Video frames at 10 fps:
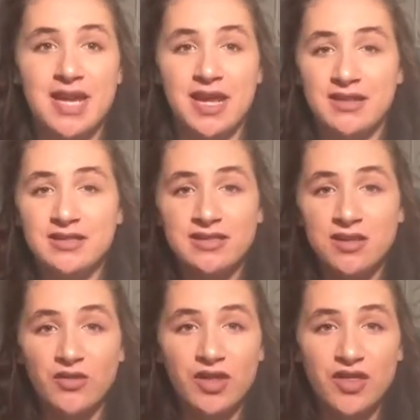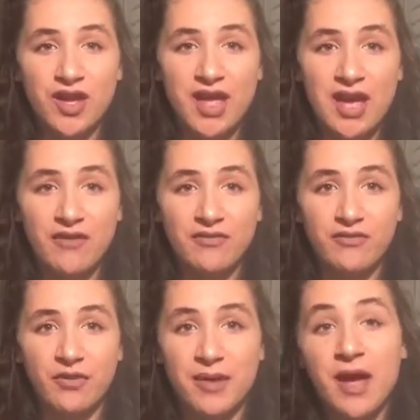and this is the only thing I have
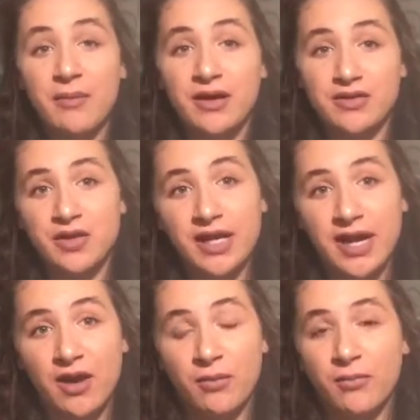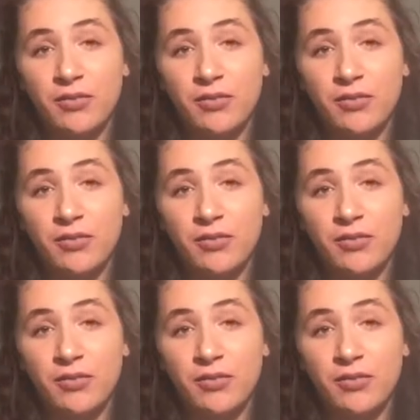for my eyebrows right now,